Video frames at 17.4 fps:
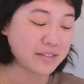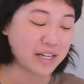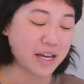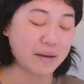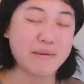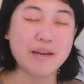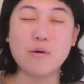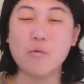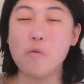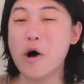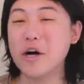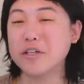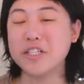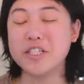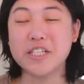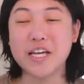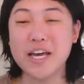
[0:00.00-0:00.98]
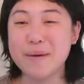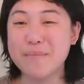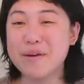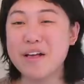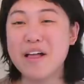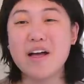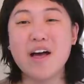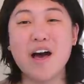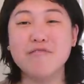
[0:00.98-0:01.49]
Like I made a washi tape
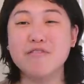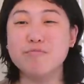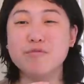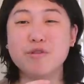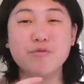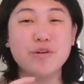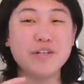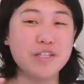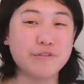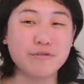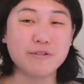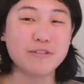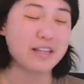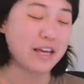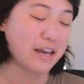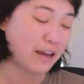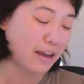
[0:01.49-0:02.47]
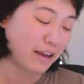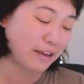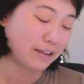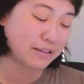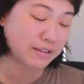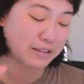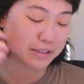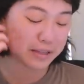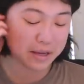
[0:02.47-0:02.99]
of him doing different
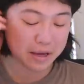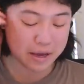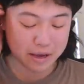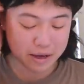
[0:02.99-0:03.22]
things.